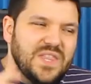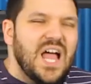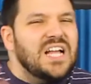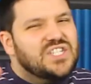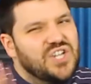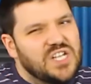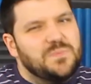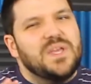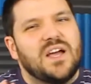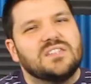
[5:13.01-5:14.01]
not just
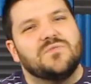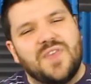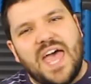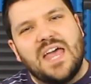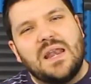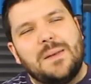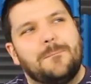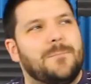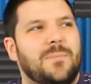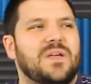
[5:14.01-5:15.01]
because of that,
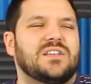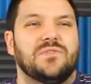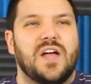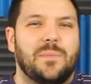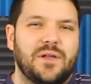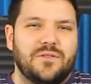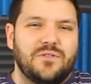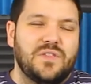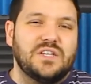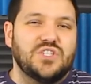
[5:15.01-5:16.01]
but because of a couple other
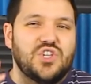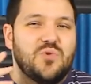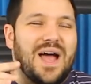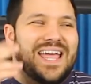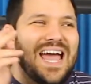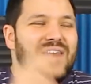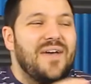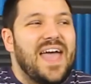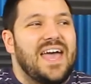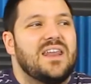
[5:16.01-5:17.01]
things too, I kind of
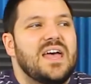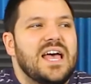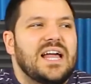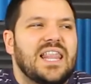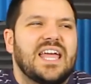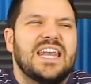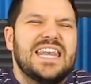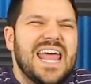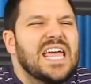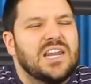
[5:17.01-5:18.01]
had like a
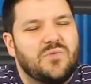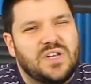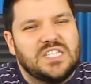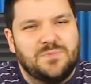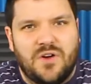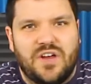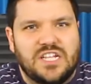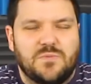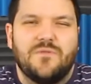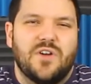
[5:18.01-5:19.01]
negative
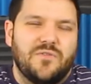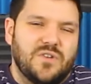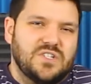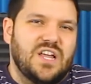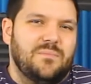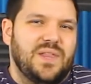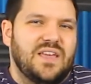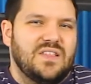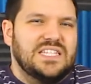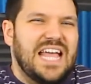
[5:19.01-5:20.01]
experience my very first time
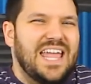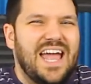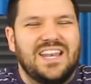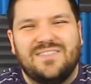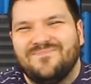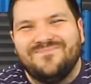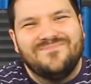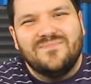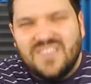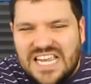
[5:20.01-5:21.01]
playing this. I
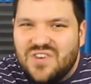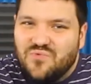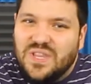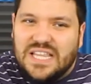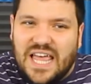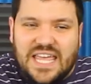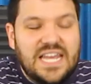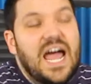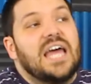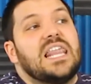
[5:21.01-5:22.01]
didn't really like
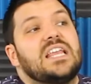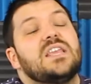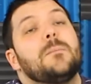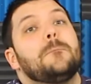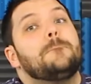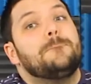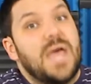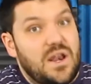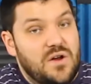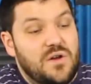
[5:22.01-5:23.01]
it. I liked it
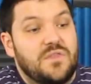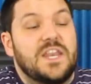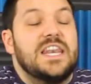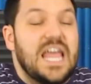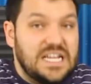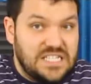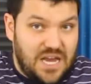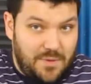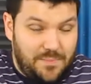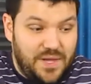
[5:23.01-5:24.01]
better the next
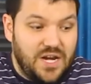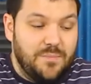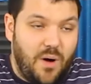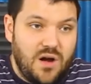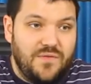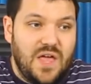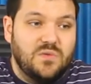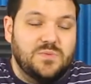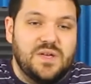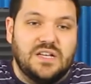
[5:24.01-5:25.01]
time I played it. Part of that
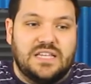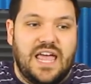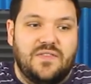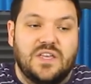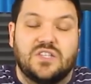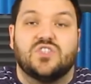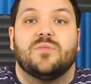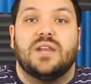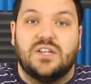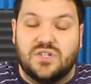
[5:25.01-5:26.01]
was because I had the
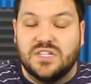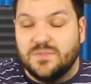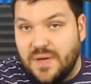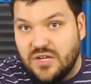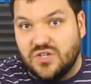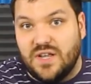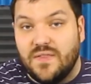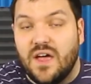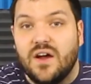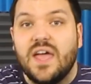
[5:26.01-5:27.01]
Extermination expansion in
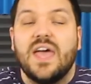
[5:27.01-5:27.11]
there,